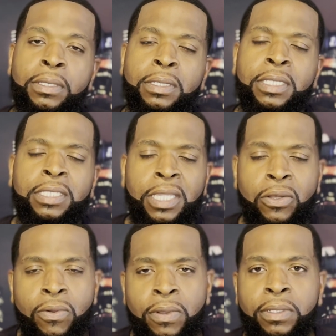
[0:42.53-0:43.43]
let's get
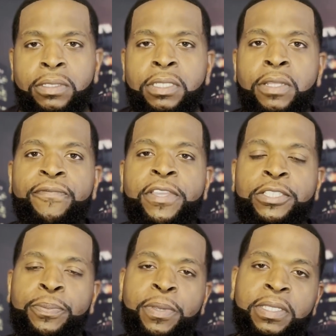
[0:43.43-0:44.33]
on to the
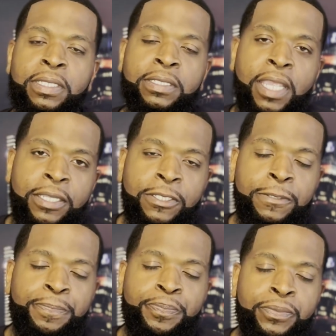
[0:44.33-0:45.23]
feature presentation.
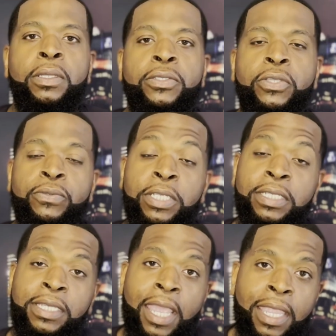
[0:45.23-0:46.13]
So
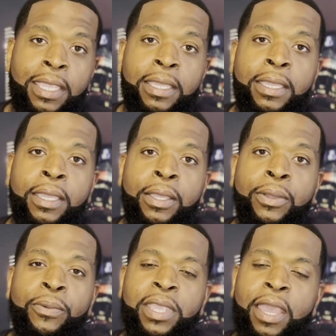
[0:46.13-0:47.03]
today,
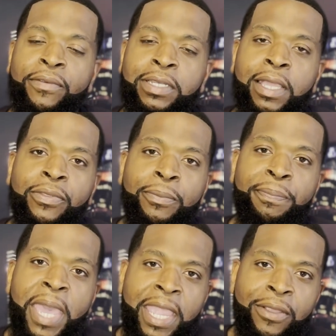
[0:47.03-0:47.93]
we have another
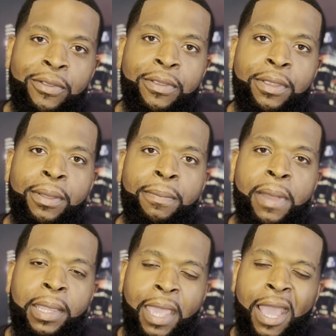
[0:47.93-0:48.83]
banger
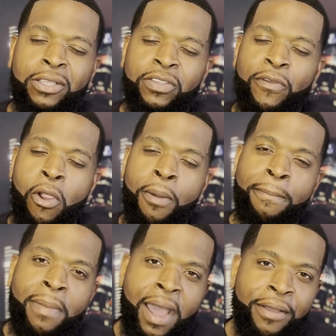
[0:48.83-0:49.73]
by the house of
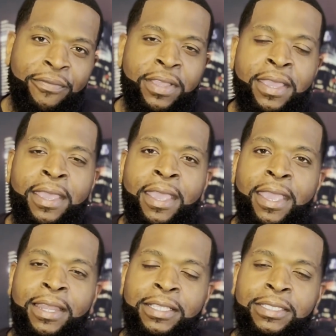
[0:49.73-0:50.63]
Armaf,
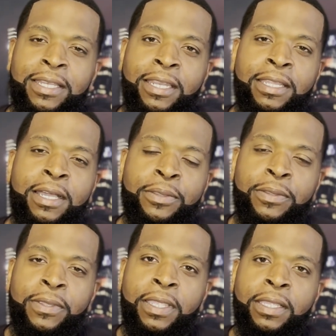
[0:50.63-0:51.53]
and it's none other
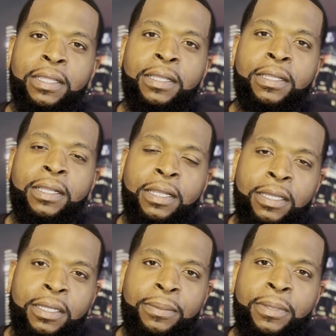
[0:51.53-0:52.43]
than
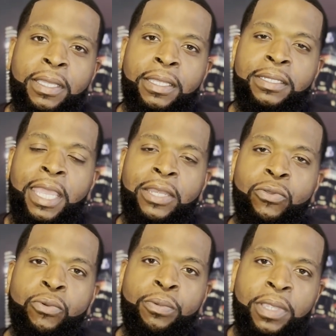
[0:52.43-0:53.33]
Club de
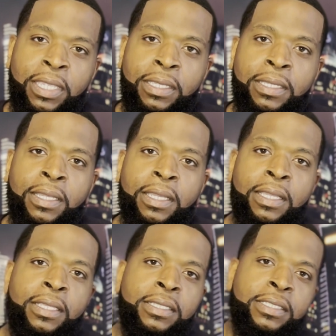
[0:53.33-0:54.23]
Nuit
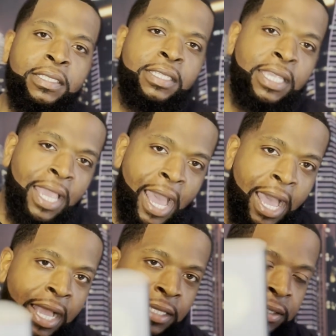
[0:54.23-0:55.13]
Sillage.